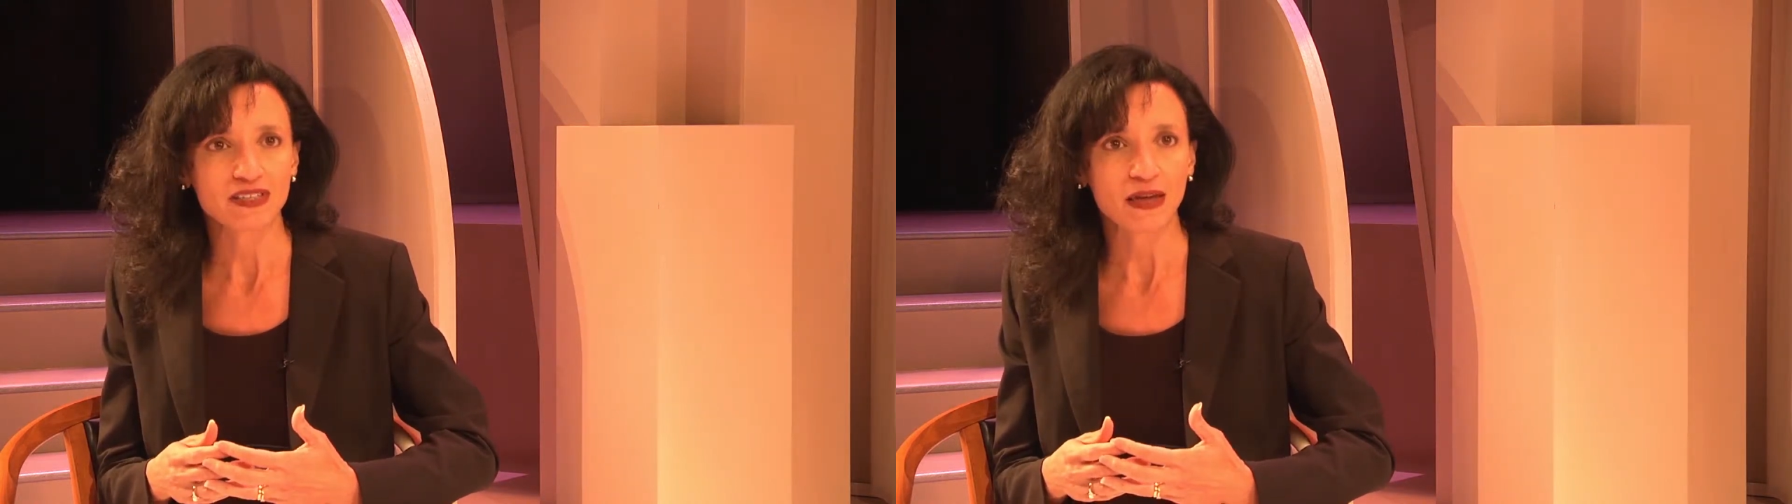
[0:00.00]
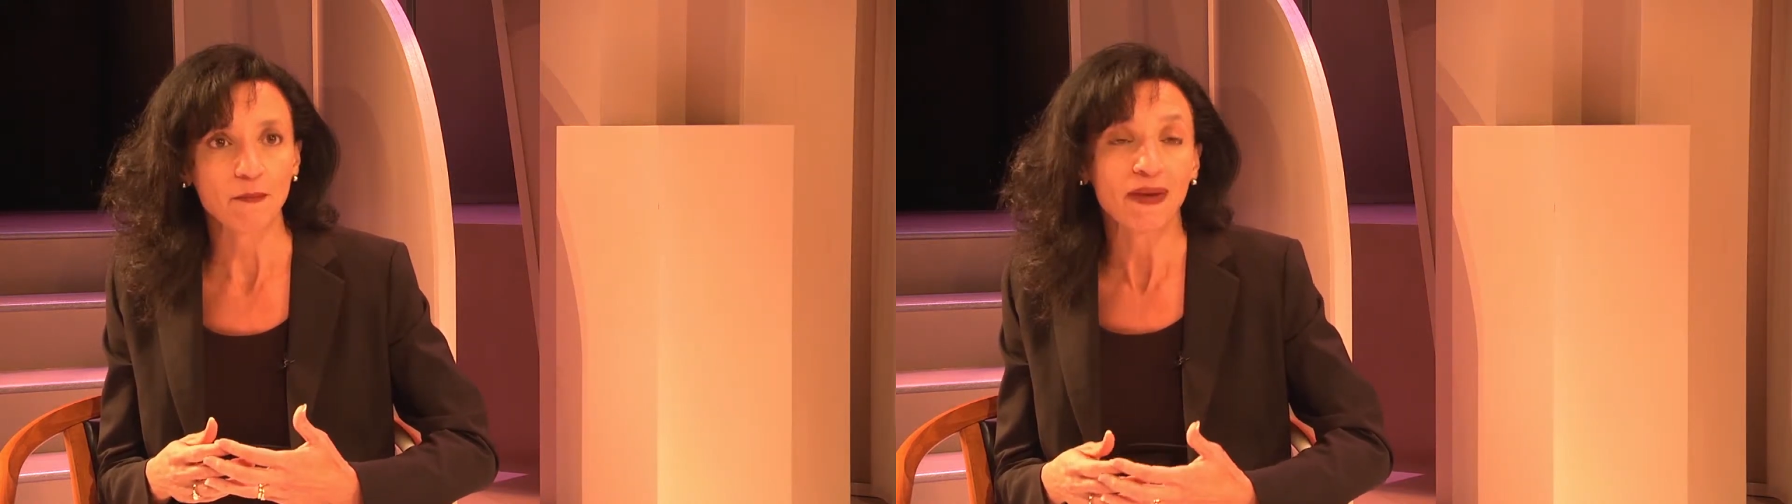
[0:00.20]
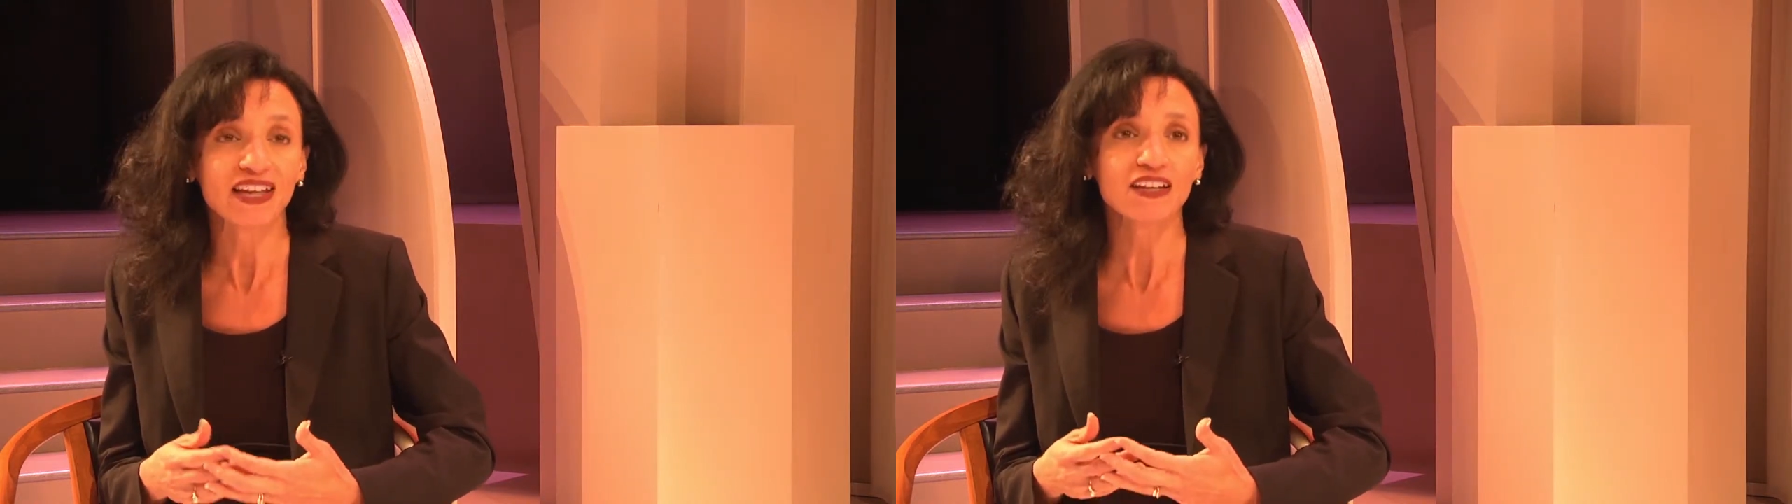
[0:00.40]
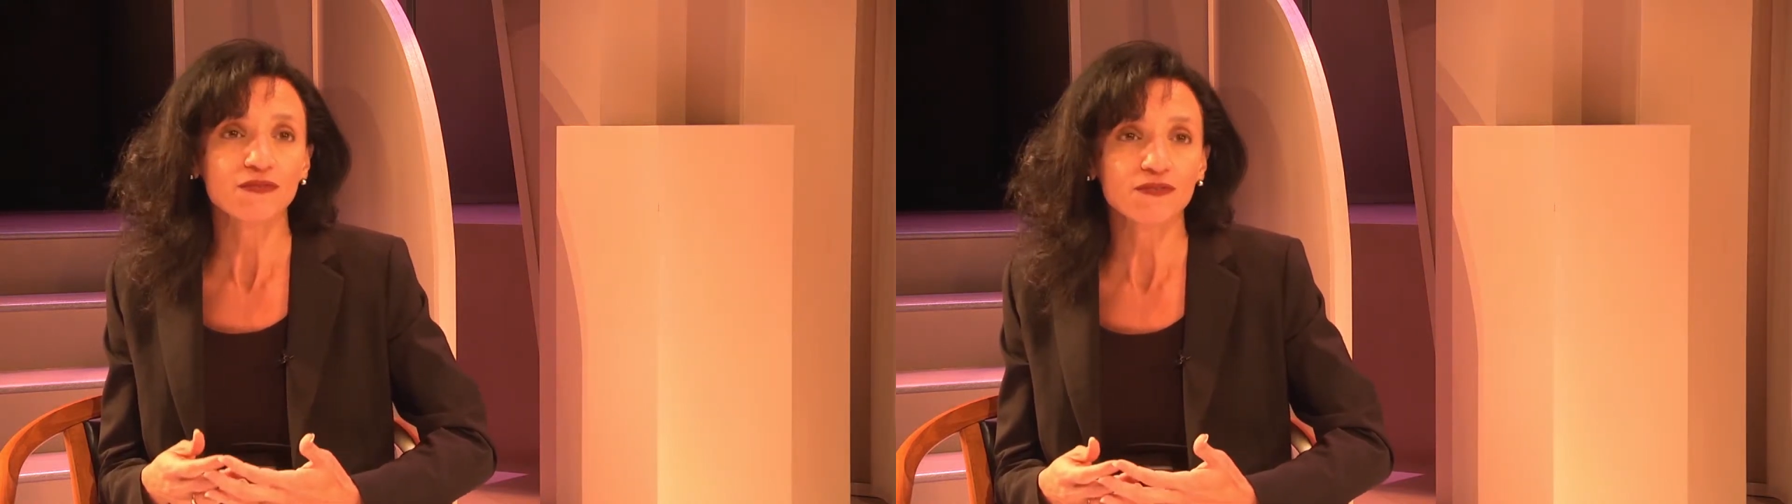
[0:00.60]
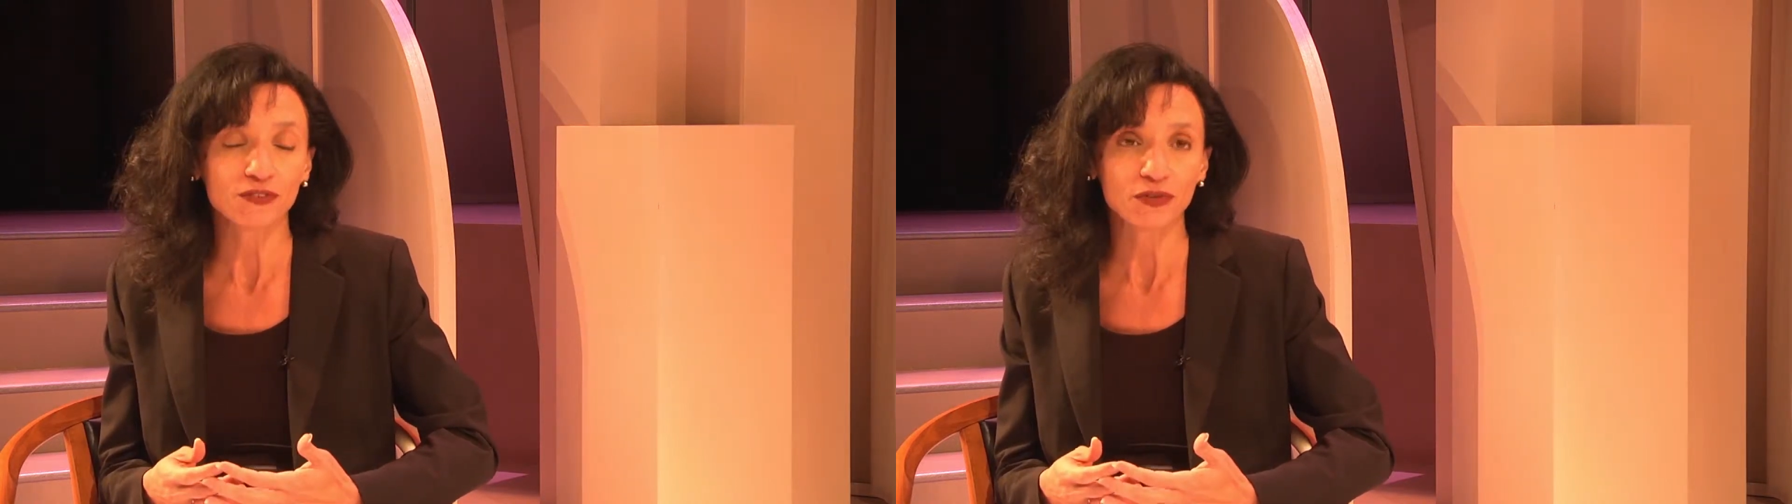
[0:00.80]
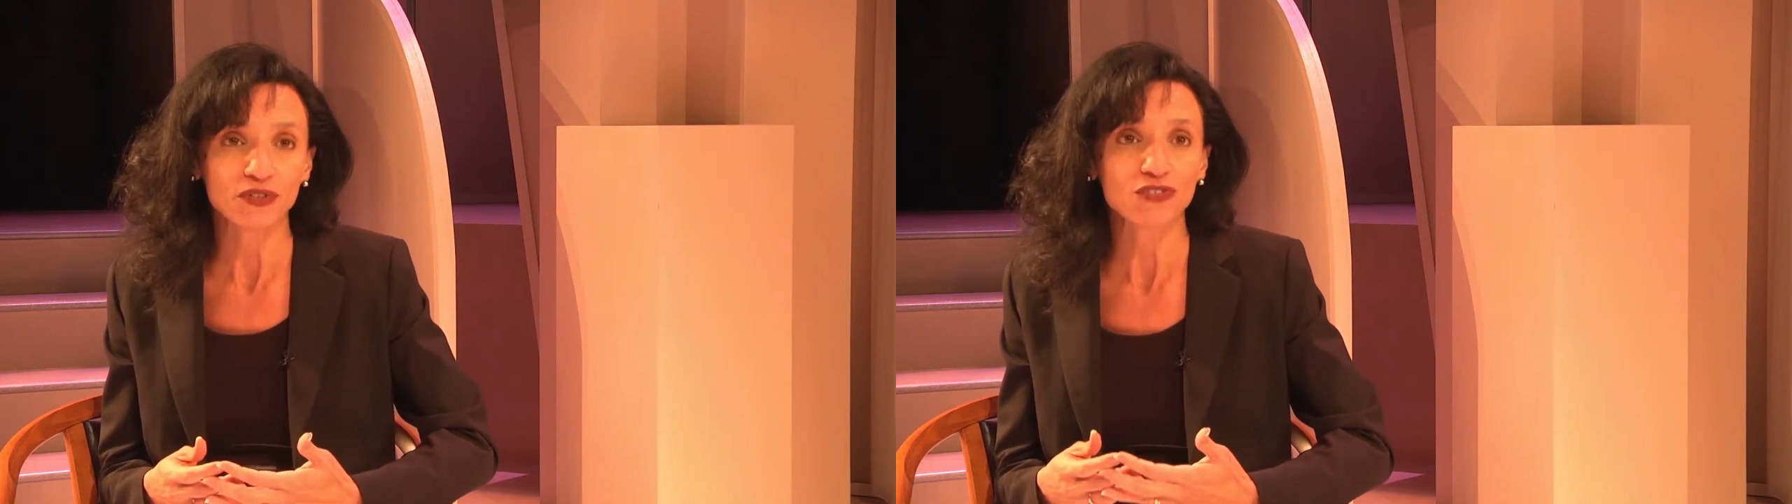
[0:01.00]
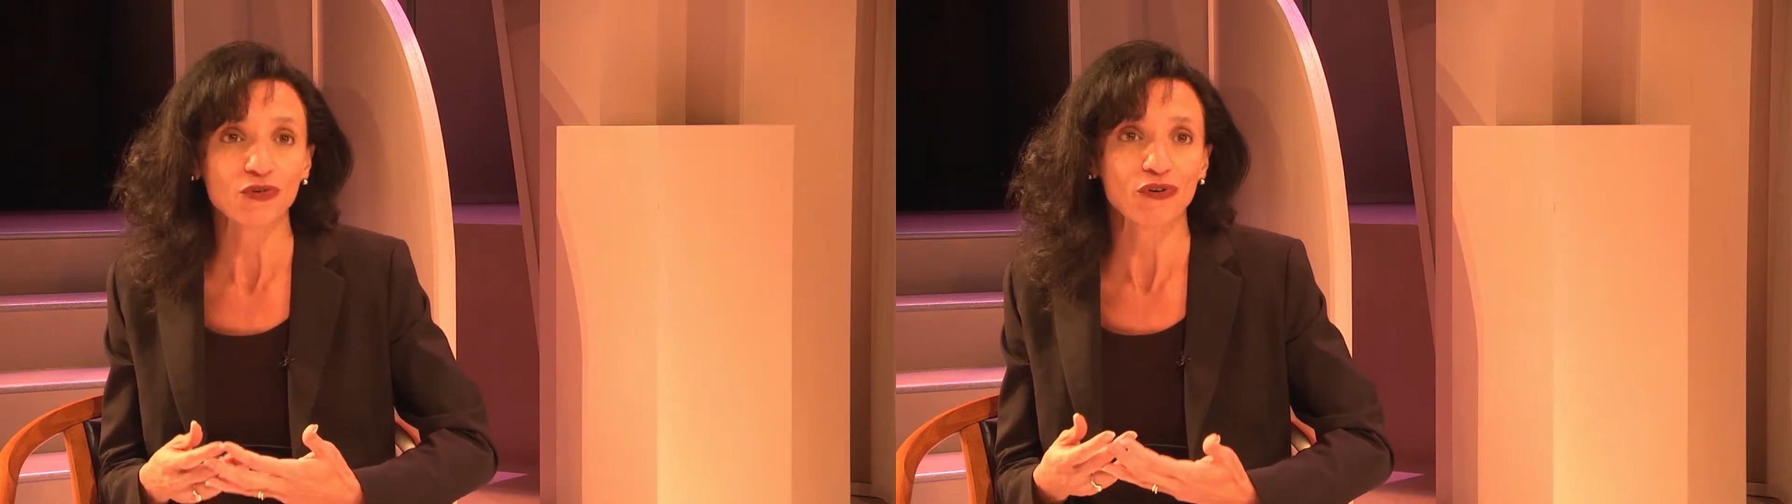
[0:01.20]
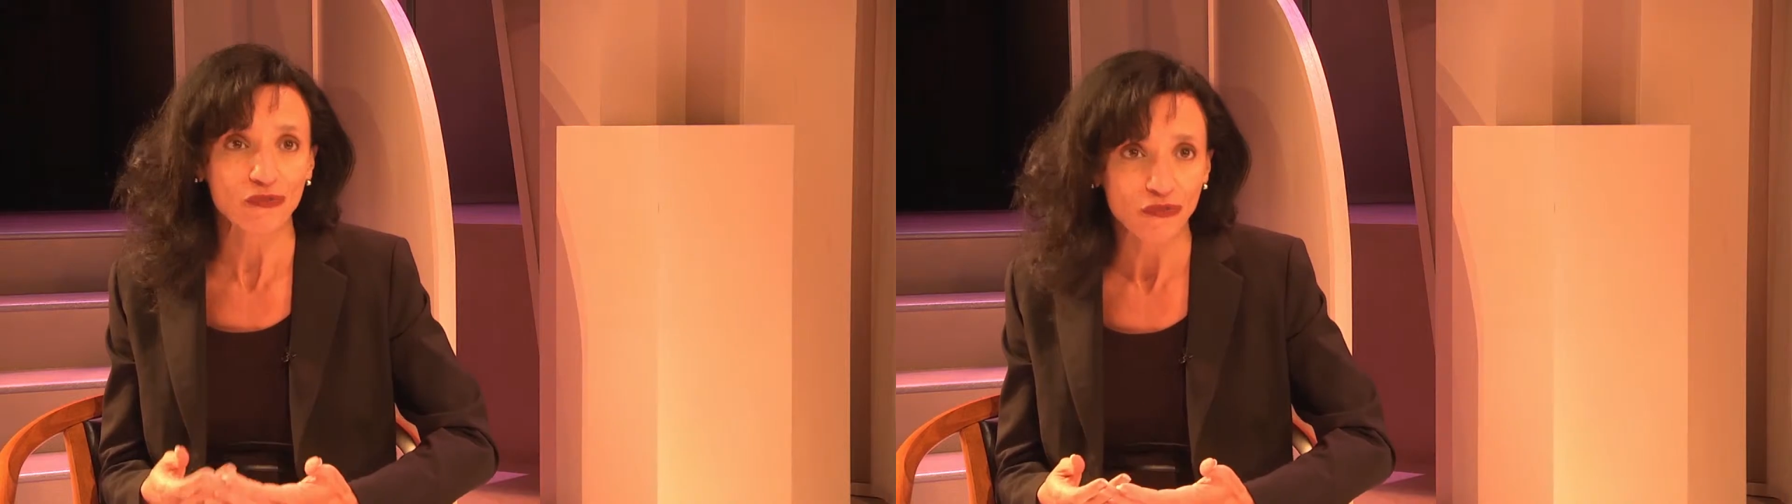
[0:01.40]
that might influence
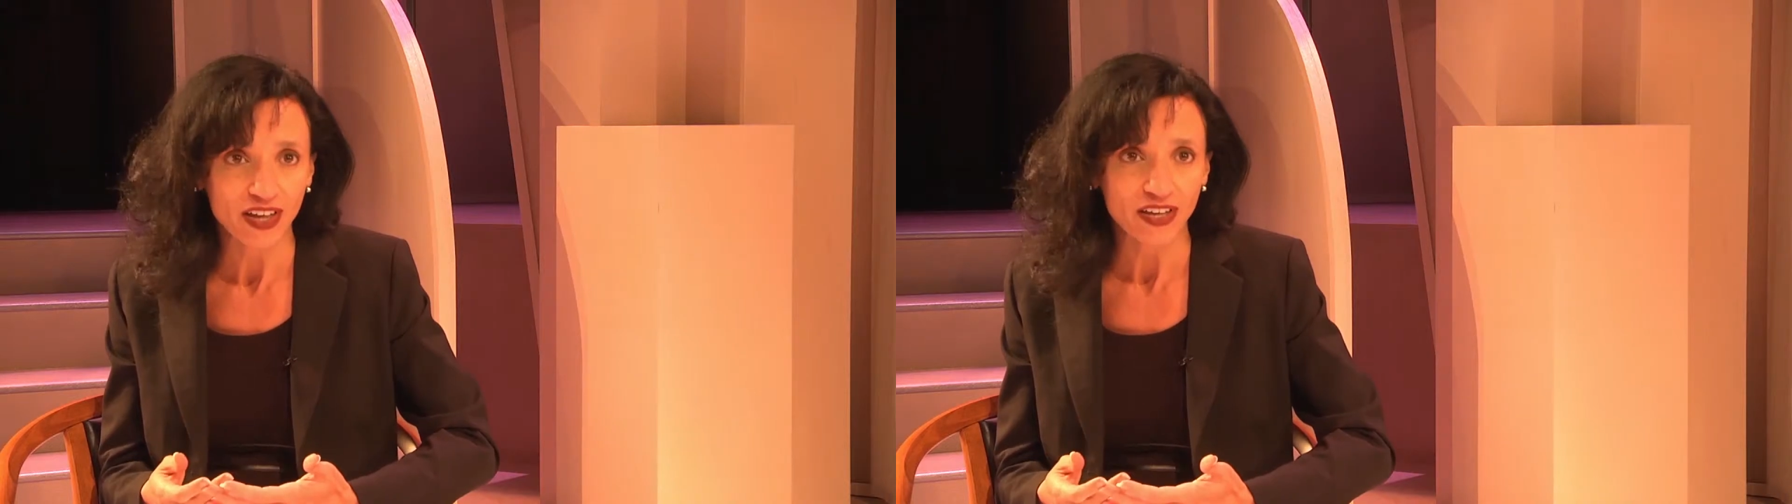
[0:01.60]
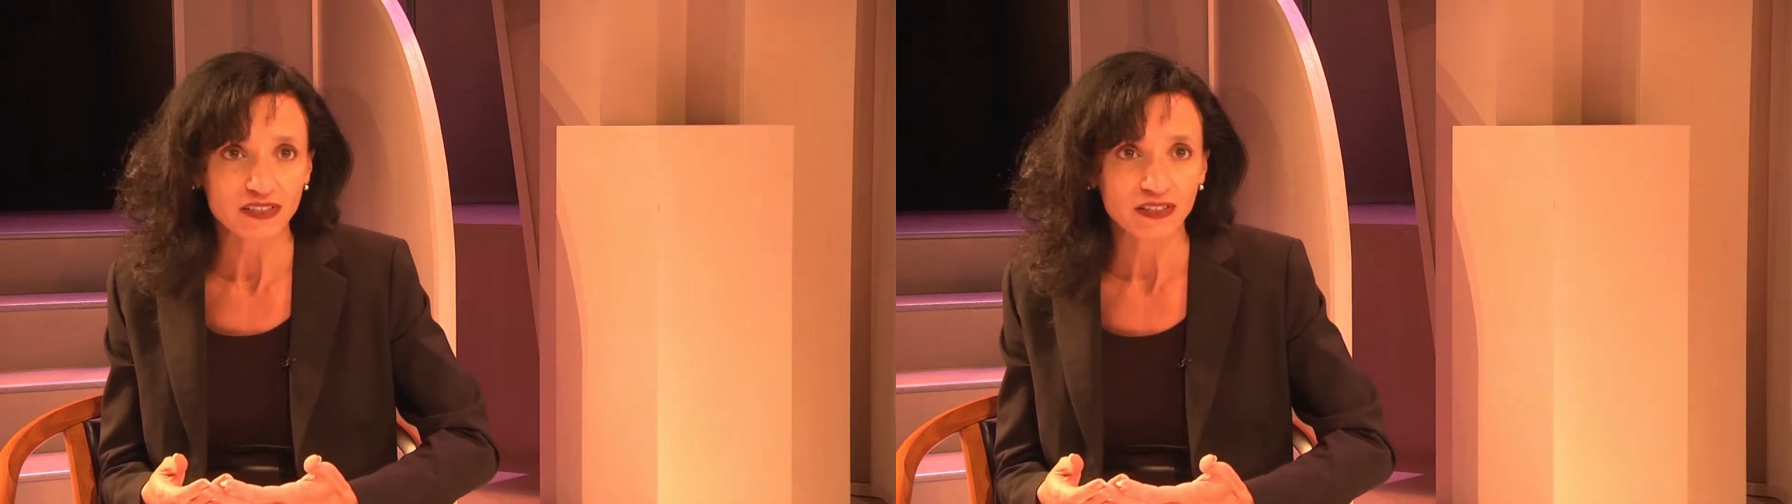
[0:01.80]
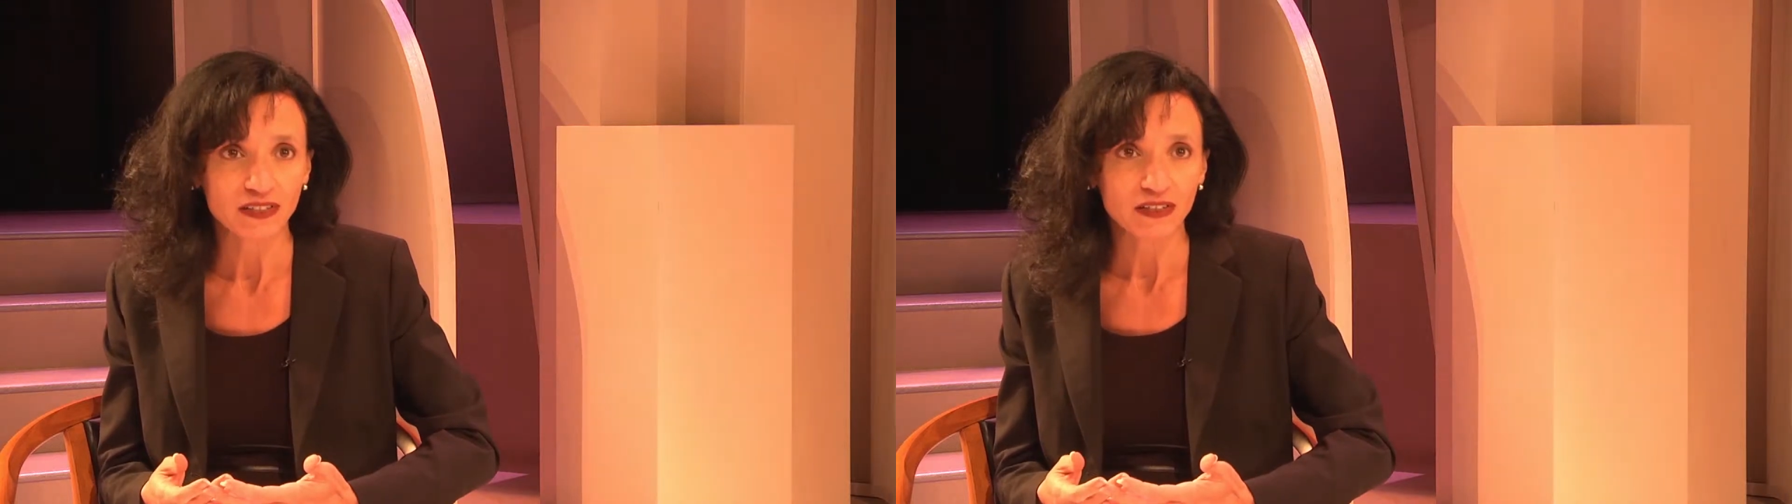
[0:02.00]
or affect